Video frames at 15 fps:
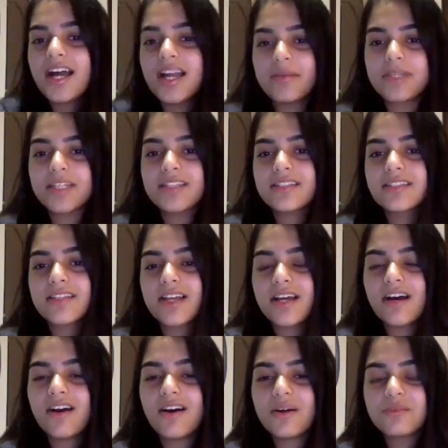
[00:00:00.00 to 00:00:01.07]
mean,
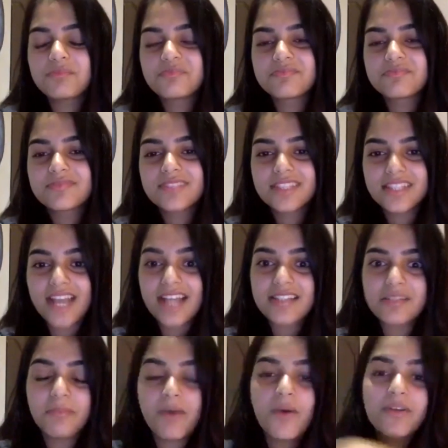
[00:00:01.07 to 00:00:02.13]
that's
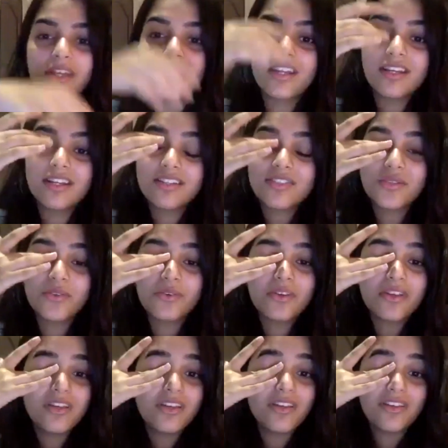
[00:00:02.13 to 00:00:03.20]
about it. So
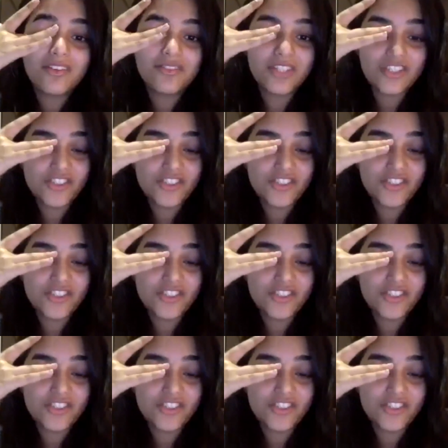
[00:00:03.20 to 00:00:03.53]
we